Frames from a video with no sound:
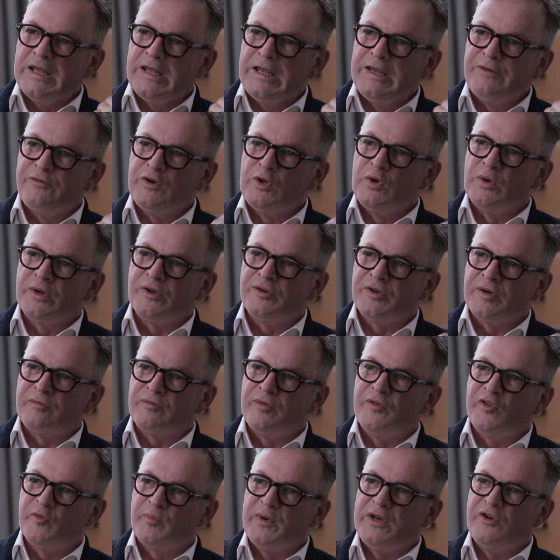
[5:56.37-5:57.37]
if you look at
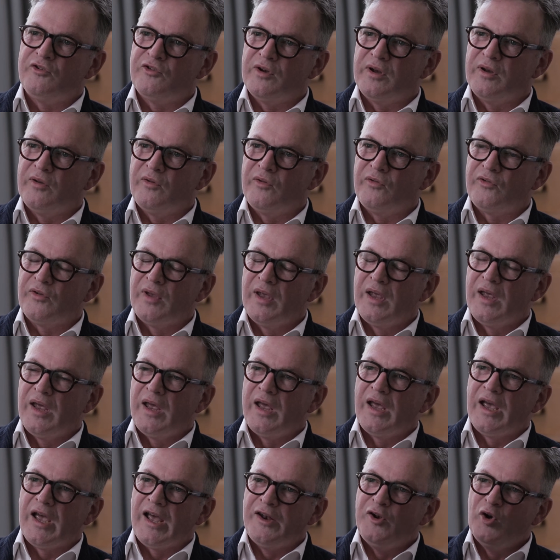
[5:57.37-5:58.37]
different species
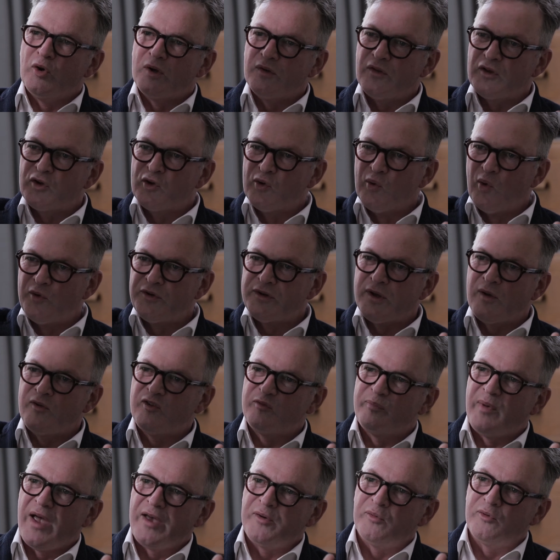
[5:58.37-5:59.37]
and you look at the
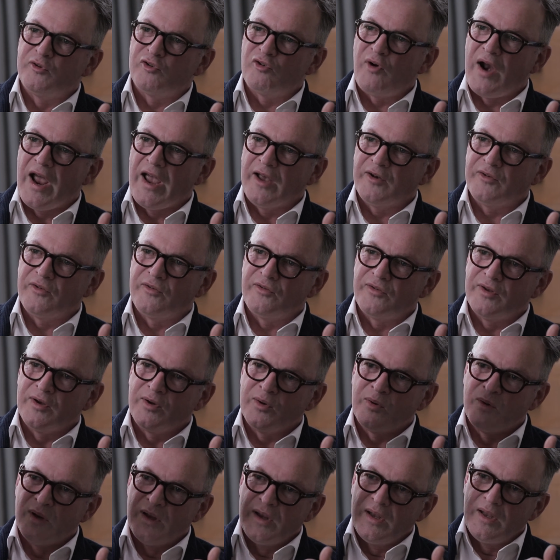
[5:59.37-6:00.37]
corticospinal tract,
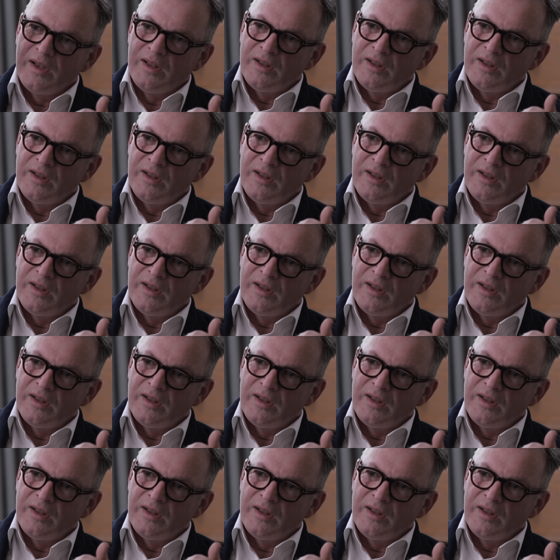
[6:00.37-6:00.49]
so